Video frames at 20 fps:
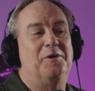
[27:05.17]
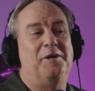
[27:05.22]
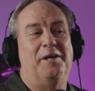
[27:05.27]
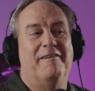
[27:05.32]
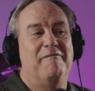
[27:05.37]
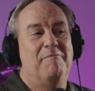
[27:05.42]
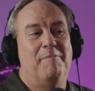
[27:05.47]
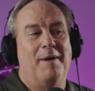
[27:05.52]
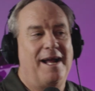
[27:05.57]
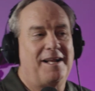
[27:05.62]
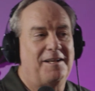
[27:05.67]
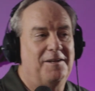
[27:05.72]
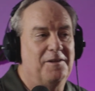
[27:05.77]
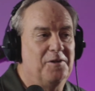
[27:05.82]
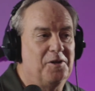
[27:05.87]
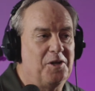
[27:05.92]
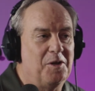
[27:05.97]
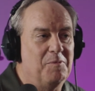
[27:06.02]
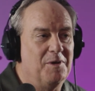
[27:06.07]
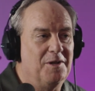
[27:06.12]
give back to
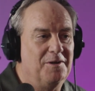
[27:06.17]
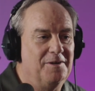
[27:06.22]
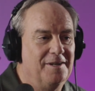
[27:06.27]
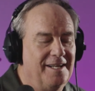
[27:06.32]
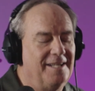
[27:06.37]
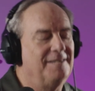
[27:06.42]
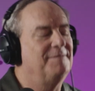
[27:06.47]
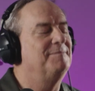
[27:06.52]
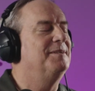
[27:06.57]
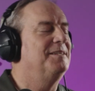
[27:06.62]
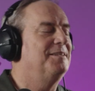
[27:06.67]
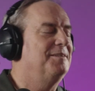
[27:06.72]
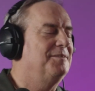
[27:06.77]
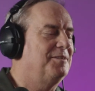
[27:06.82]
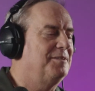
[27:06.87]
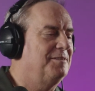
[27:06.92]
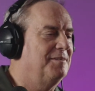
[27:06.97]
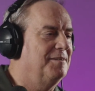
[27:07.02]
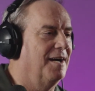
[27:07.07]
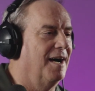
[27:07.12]
the community,
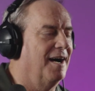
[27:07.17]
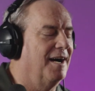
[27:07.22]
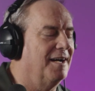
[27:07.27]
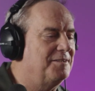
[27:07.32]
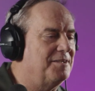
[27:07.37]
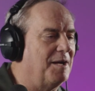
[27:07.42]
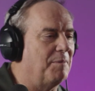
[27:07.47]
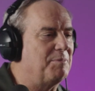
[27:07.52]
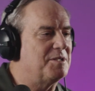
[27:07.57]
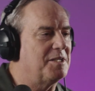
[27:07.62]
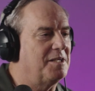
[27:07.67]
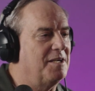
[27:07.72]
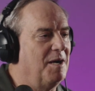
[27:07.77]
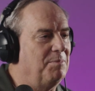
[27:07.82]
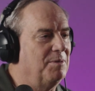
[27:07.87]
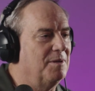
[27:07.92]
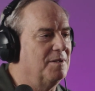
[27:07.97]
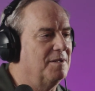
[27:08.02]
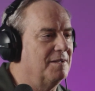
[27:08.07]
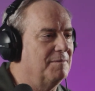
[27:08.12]
dump us a
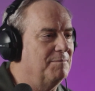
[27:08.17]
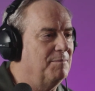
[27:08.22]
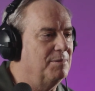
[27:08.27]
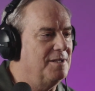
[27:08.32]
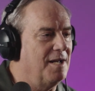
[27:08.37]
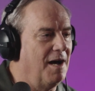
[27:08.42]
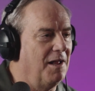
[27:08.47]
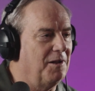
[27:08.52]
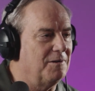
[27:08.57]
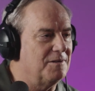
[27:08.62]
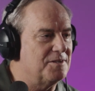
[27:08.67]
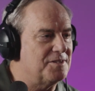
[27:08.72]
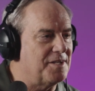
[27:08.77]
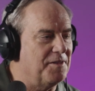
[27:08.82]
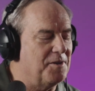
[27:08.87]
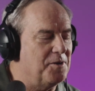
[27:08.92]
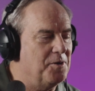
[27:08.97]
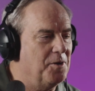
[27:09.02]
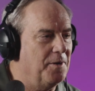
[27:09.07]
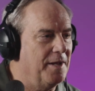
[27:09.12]
couple of dollars
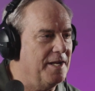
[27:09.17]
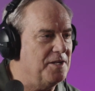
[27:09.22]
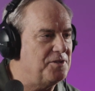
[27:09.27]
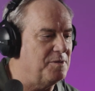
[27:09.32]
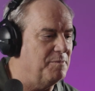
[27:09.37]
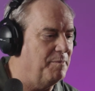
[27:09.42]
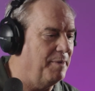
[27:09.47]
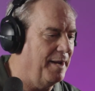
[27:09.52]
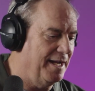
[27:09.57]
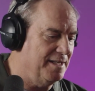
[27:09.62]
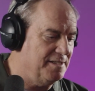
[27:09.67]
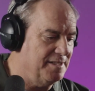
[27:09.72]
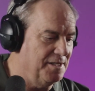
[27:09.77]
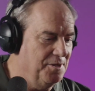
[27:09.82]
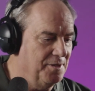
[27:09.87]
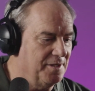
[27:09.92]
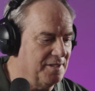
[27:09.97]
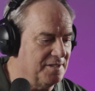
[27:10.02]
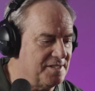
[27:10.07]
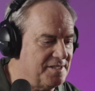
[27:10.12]
on the donation page that
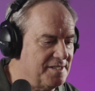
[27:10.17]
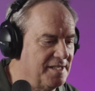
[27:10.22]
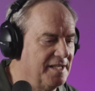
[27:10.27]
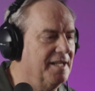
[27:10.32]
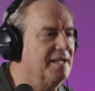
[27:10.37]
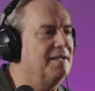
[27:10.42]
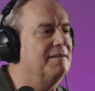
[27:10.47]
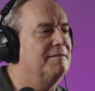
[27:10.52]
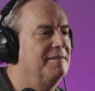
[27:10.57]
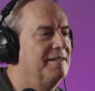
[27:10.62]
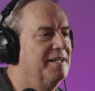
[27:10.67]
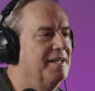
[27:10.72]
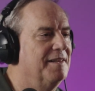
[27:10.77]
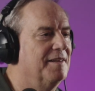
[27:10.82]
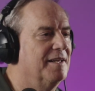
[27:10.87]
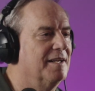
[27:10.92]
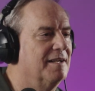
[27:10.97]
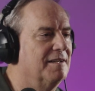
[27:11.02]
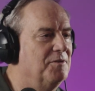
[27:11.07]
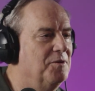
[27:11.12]
you can see in
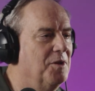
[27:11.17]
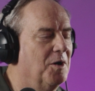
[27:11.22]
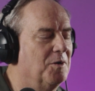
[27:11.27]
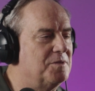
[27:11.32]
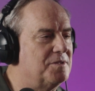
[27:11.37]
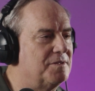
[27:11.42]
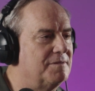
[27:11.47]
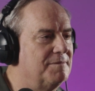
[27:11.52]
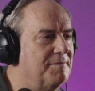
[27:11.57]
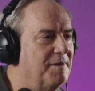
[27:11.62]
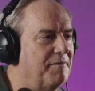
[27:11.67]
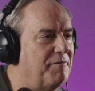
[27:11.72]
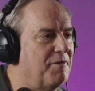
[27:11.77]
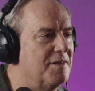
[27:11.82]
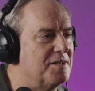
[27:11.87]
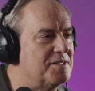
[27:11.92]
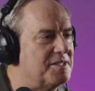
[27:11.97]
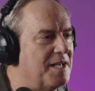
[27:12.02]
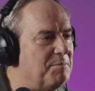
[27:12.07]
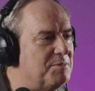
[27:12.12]
the notes for
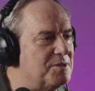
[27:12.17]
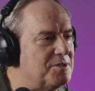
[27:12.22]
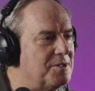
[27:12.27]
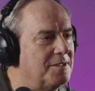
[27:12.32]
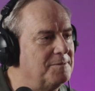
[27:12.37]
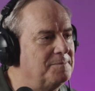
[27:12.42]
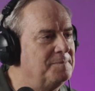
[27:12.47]
this episode.